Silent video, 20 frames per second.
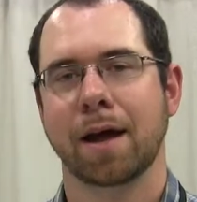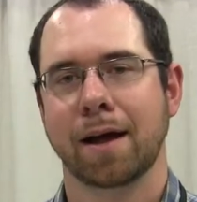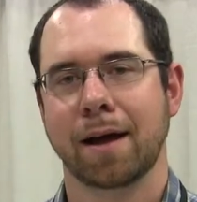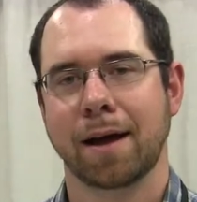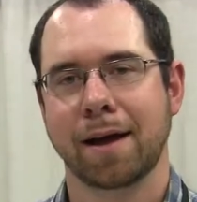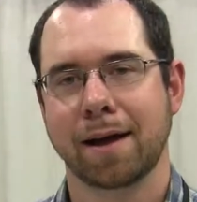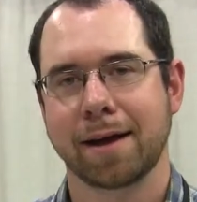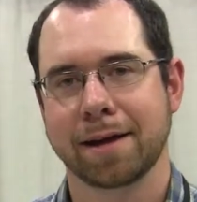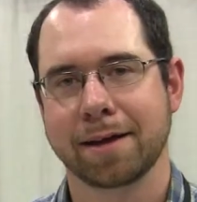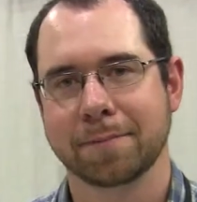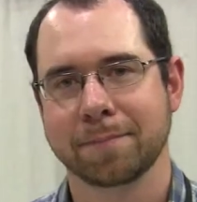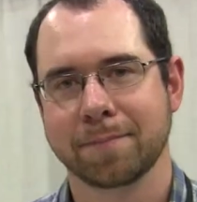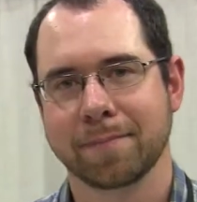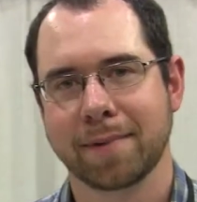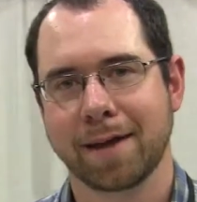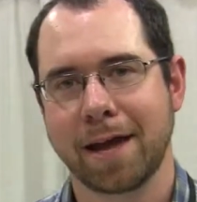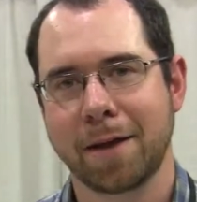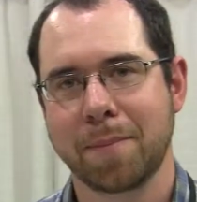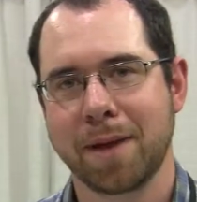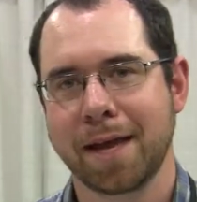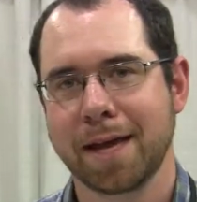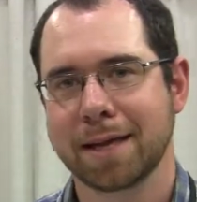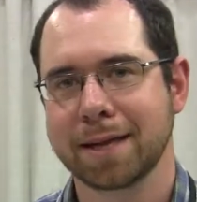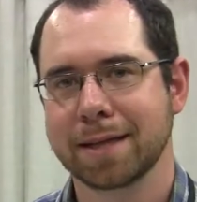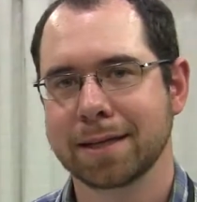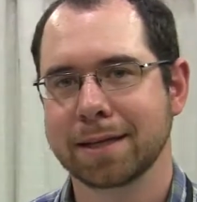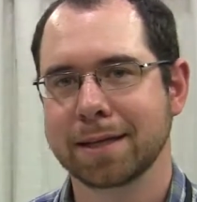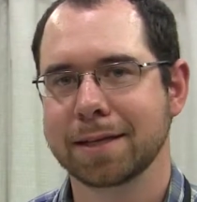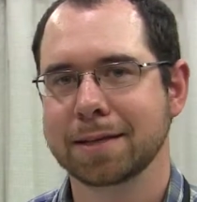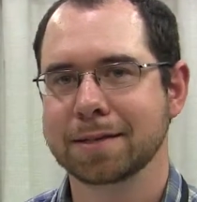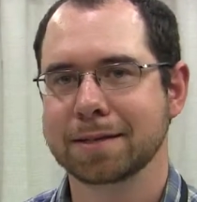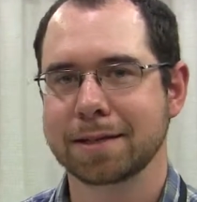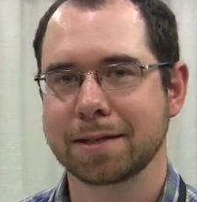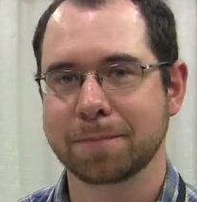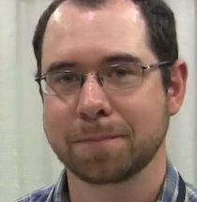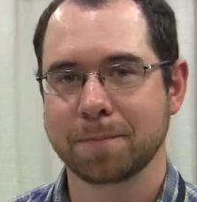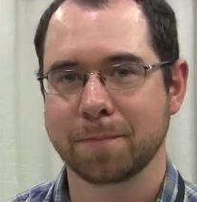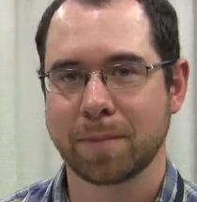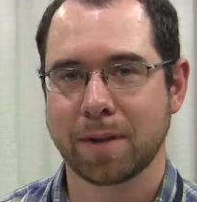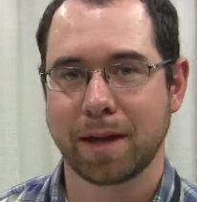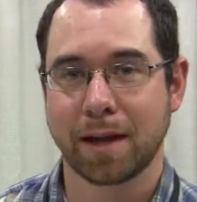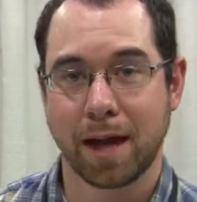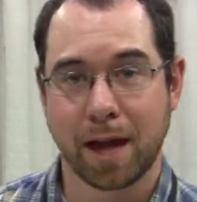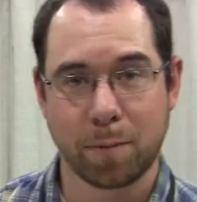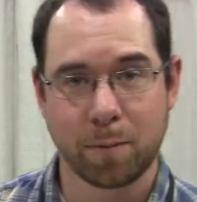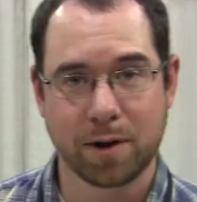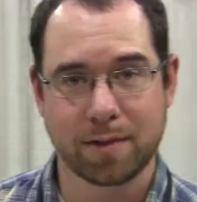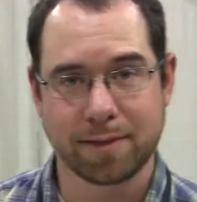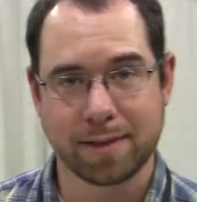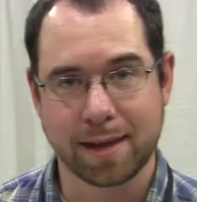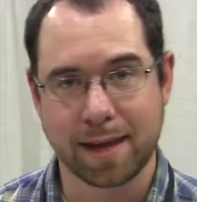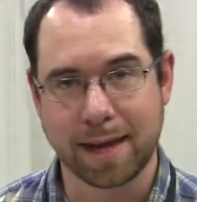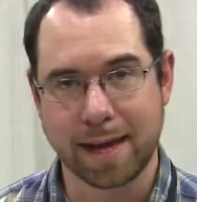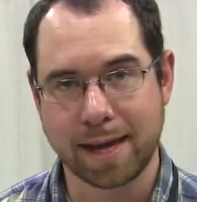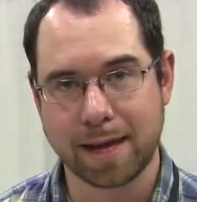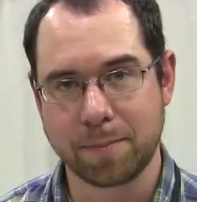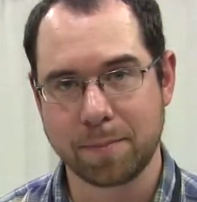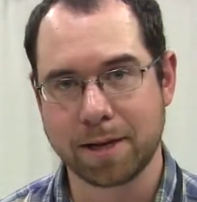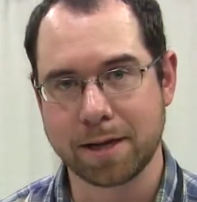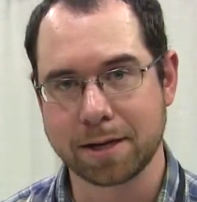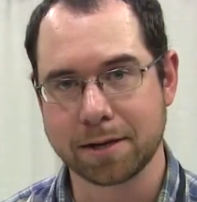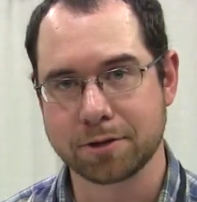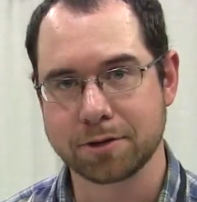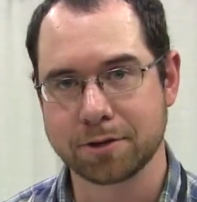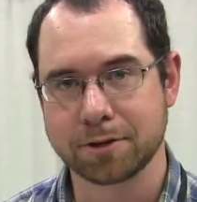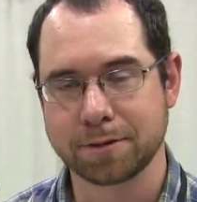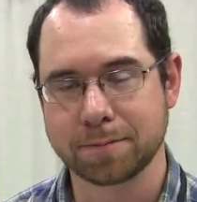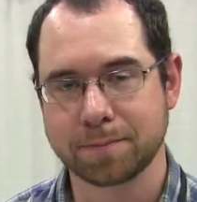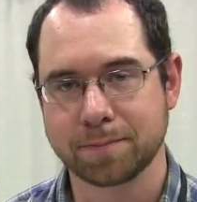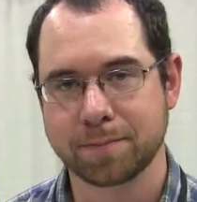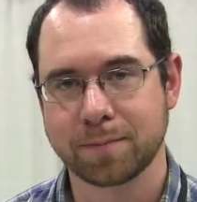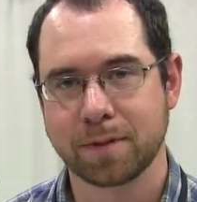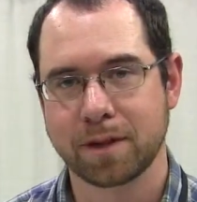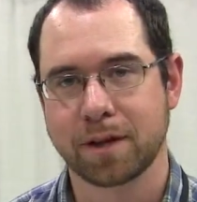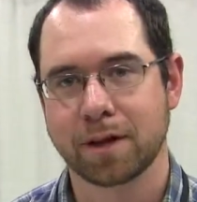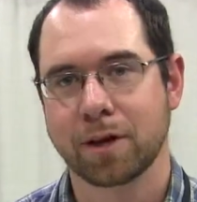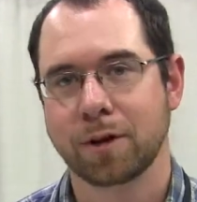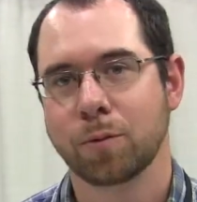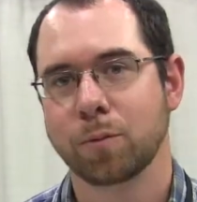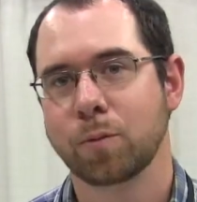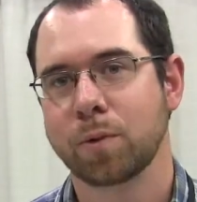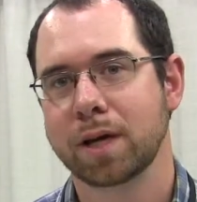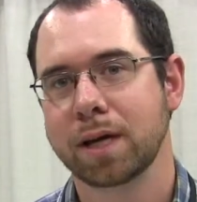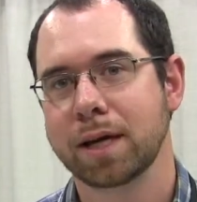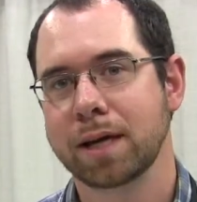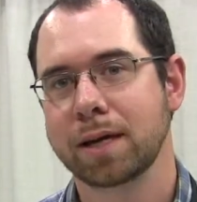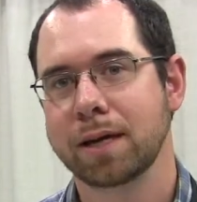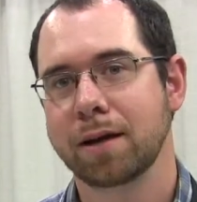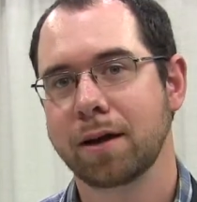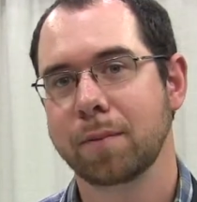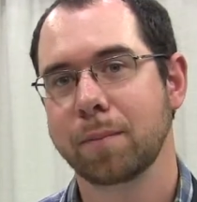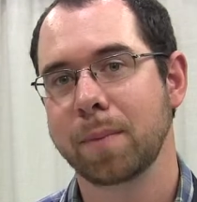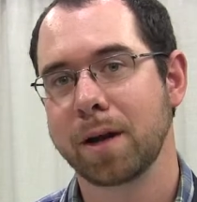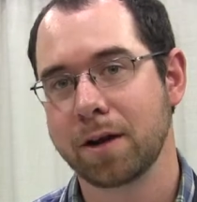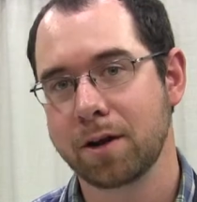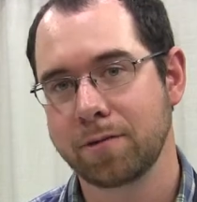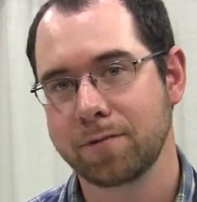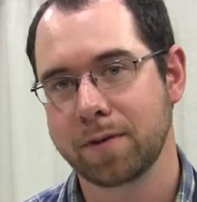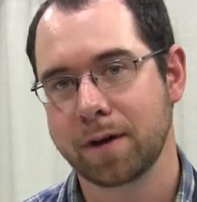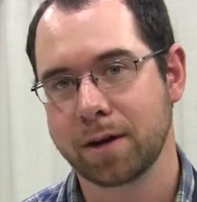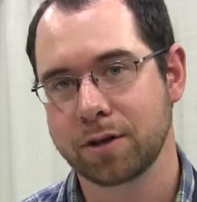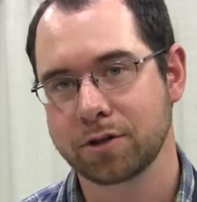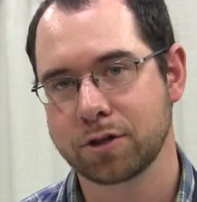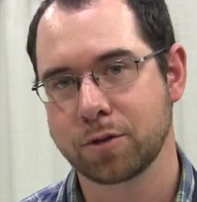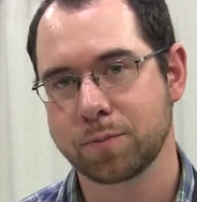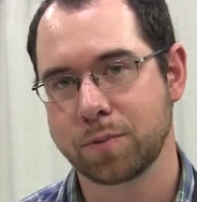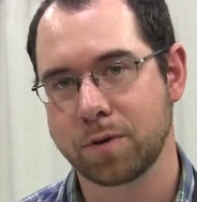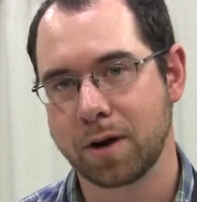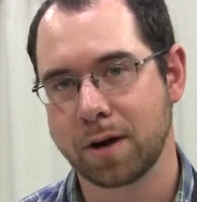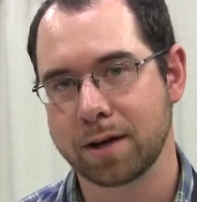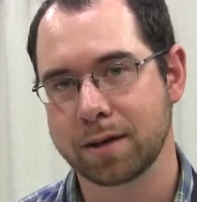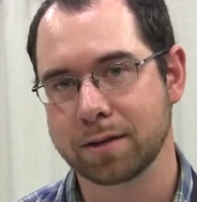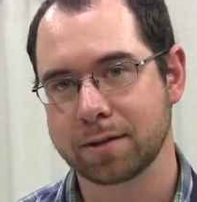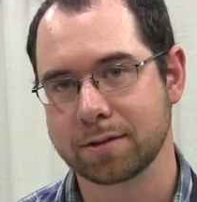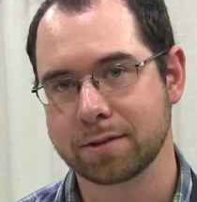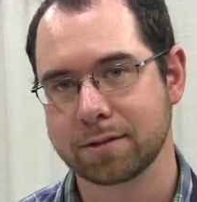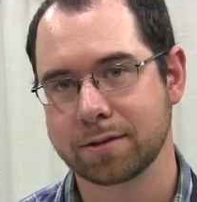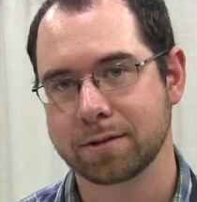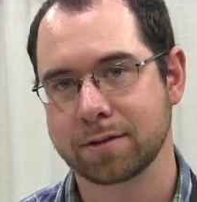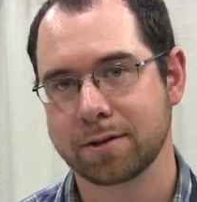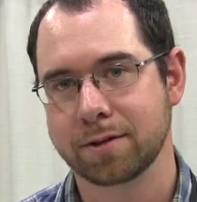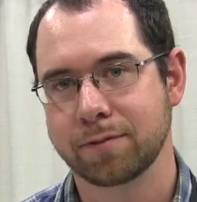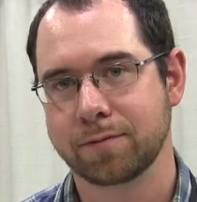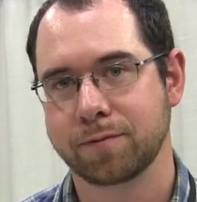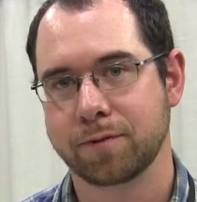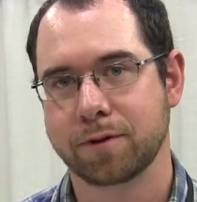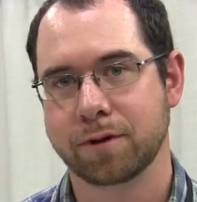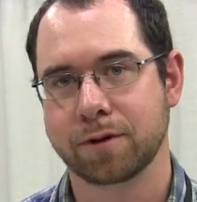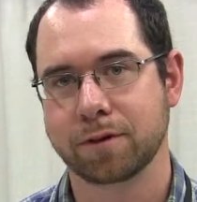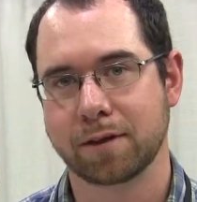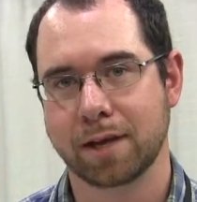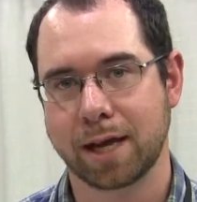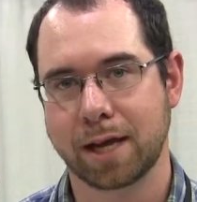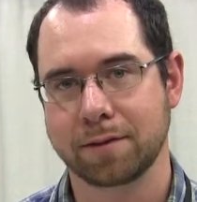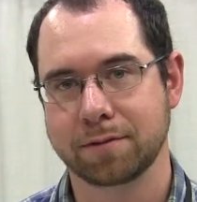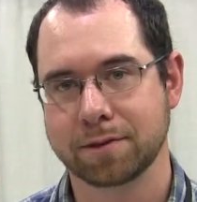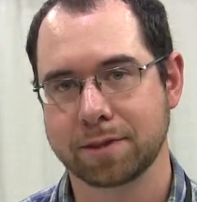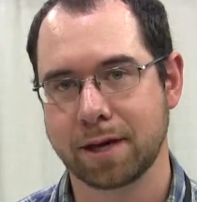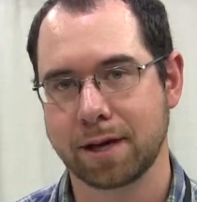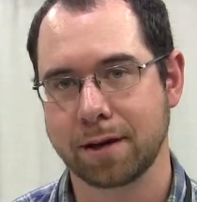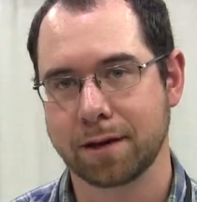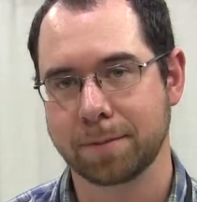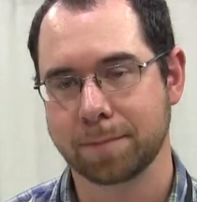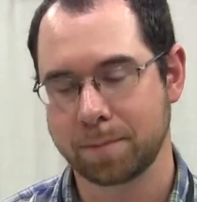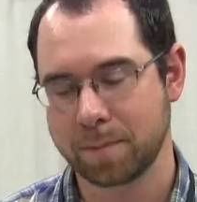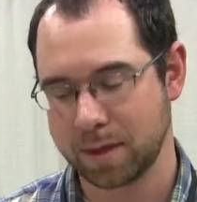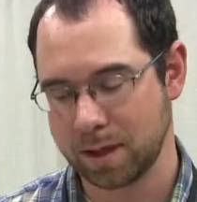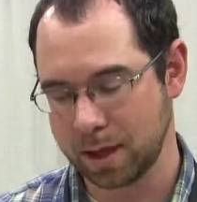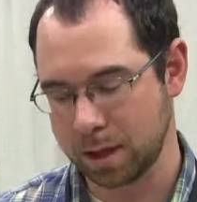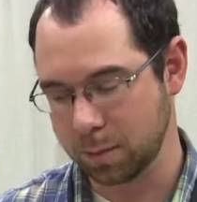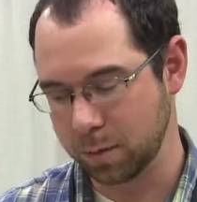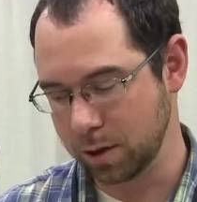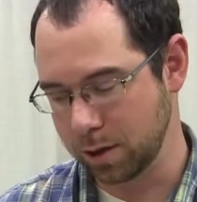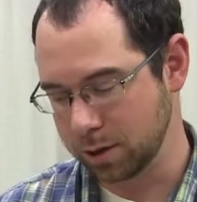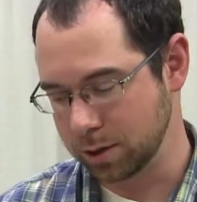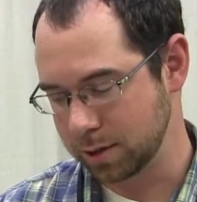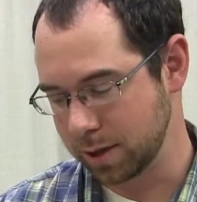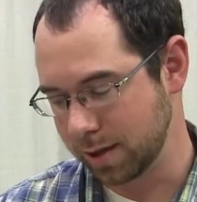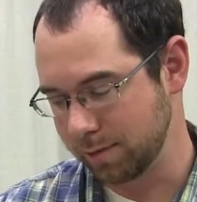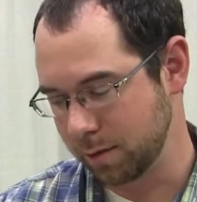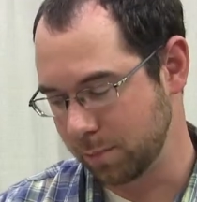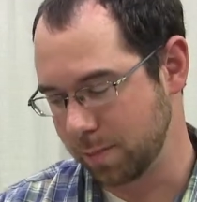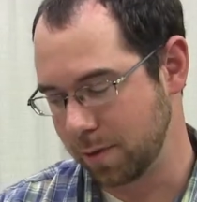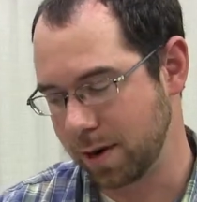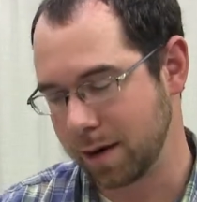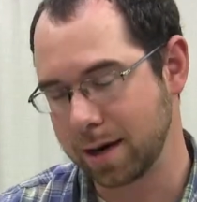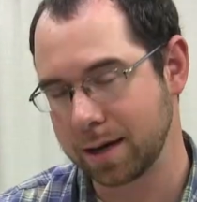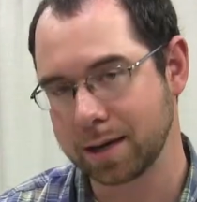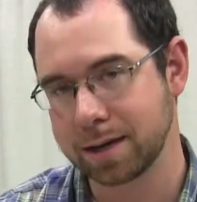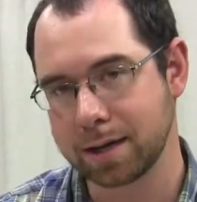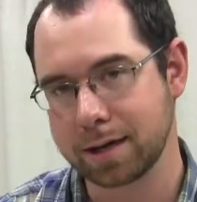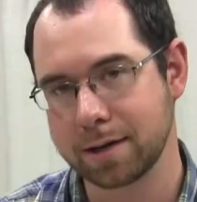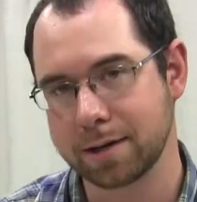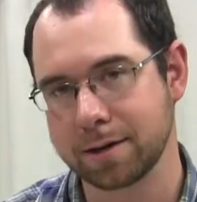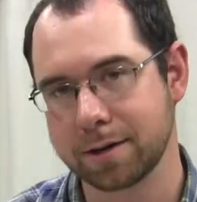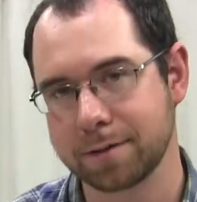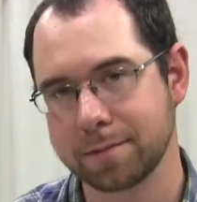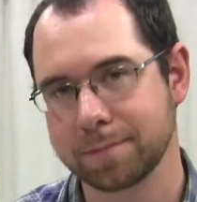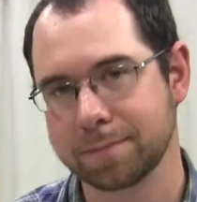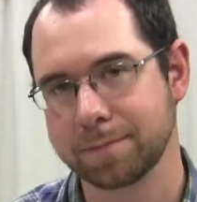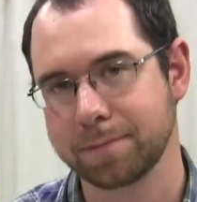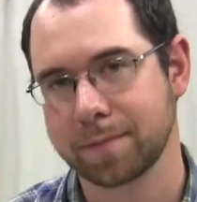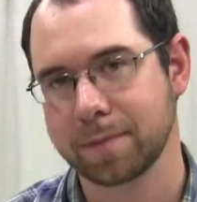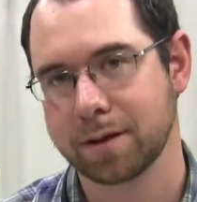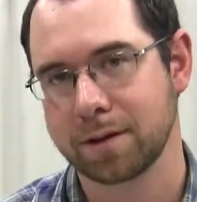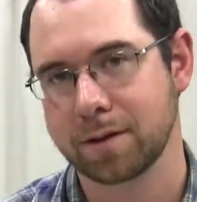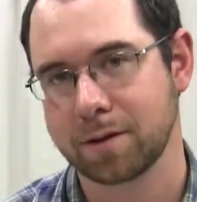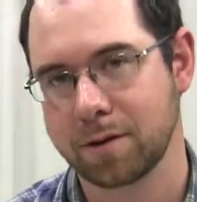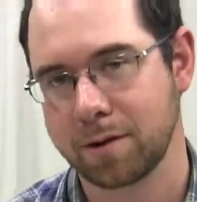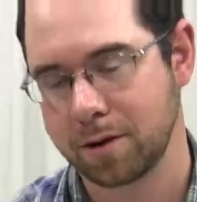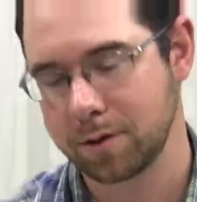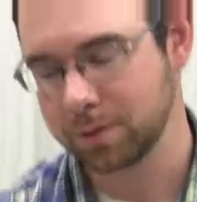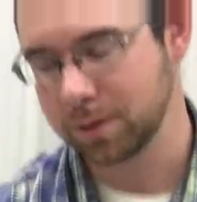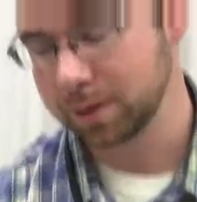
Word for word: Hi, I'm Andy Lacey. I'm with the Hay Manager. We manufacture products for livestock, and we also have a product here called